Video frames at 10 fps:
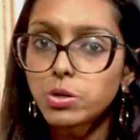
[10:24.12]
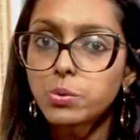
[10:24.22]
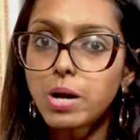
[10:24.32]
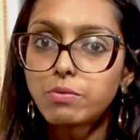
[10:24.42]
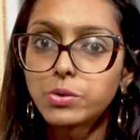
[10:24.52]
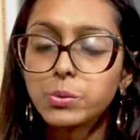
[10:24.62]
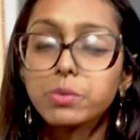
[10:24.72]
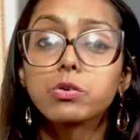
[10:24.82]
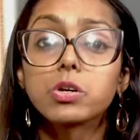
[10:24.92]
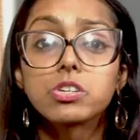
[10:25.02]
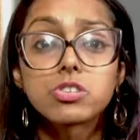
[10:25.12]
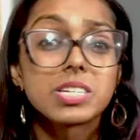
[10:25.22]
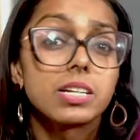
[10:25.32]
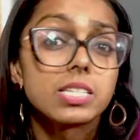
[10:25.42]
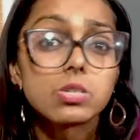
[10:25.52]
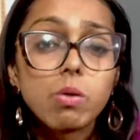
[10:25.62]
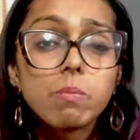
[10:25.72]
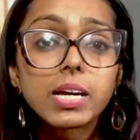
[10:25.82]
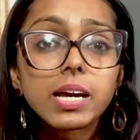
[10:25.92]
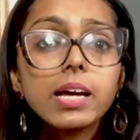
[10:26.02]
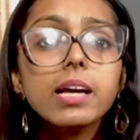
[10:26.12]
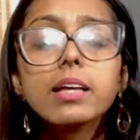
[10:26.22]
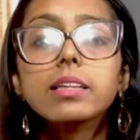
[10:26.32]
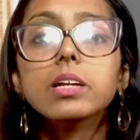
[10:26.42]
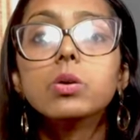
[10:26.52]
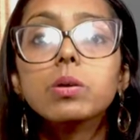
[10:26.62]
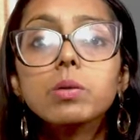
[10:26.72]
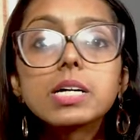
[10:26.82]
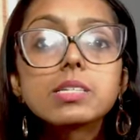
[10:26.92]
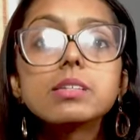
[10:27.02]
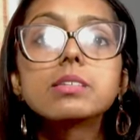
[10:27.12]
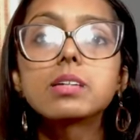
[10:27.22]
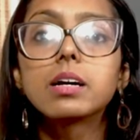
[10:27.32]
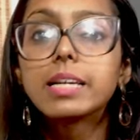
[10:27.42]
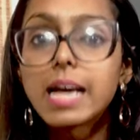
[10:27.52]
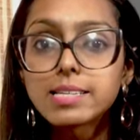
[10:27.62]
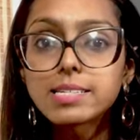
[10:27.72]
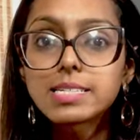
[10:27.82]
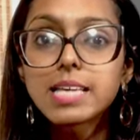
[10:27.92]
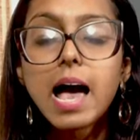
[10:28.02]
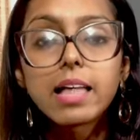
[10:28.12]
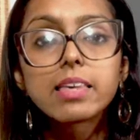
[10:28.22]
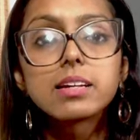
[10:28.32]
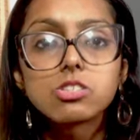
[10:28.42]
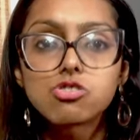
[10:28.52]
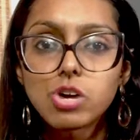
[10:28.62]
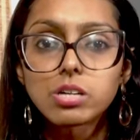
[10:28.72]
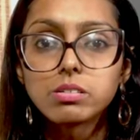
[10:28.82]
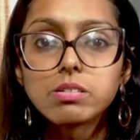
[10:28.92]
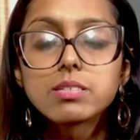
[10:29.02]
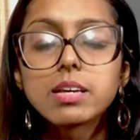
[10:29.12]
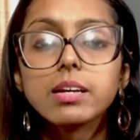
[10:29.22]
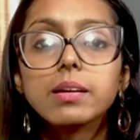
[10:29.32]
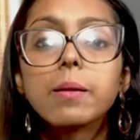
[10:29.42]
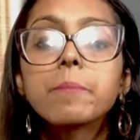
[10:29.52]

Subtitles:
what you have to do. If you're interested in swimming, then you will assist guests and their instructors in